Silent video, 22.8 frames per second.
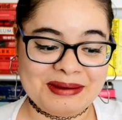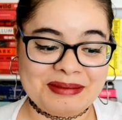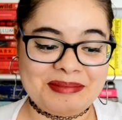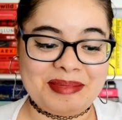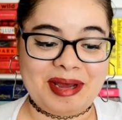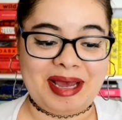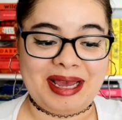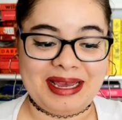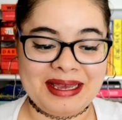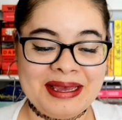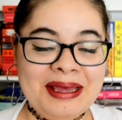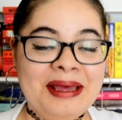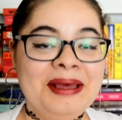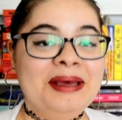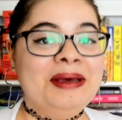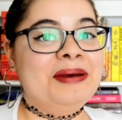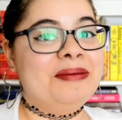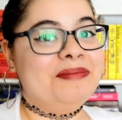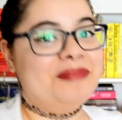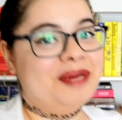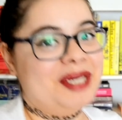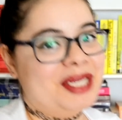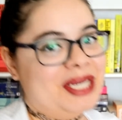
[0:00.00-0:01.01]
by
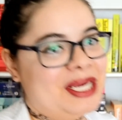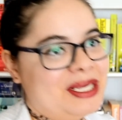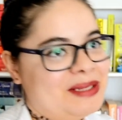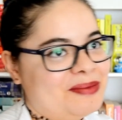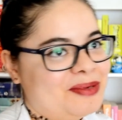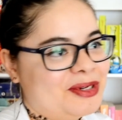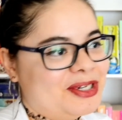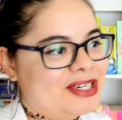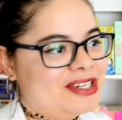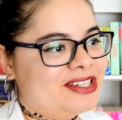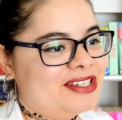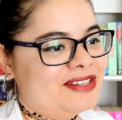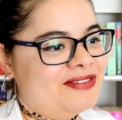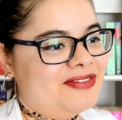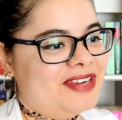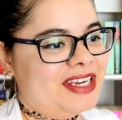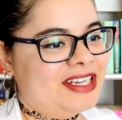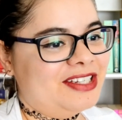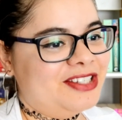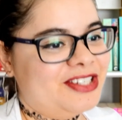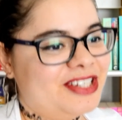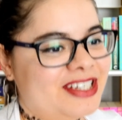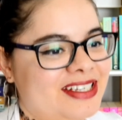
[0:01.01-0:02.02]
Berna's Bookish
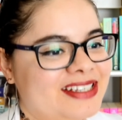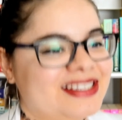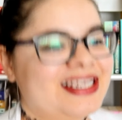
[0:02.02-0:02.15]
Adventures,